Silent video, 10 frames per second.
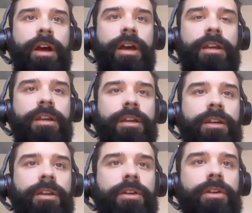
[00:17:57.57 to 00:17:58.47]
I
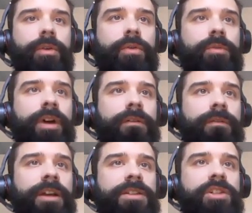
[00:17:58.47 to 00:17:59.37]
can go to my
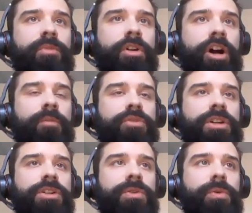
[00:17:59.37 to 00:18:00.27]
Find Similar
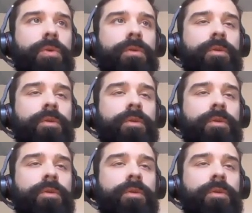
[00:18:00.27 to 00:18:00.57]
Objects tool.